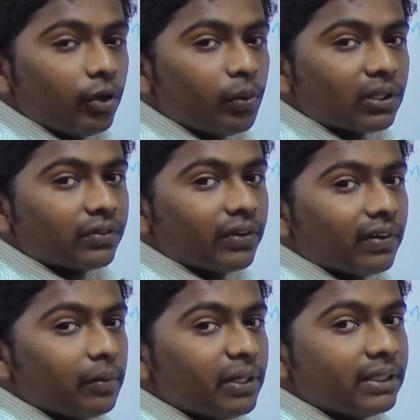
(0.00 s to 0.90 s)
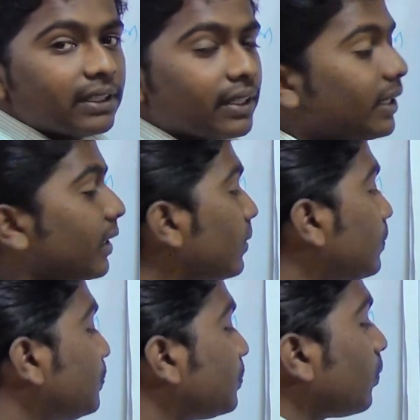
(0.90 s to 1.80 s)
new password will be
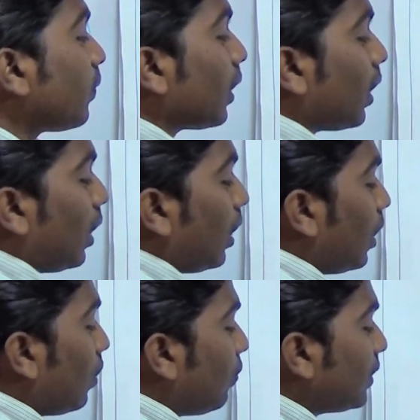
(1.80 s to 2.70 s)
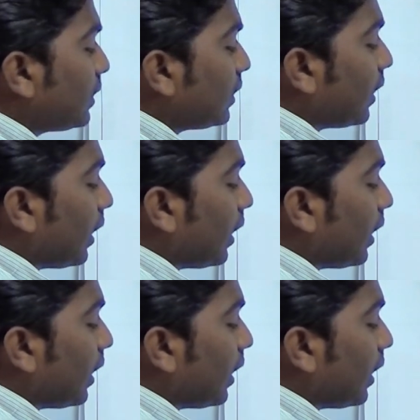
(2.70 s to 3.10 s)
generated. First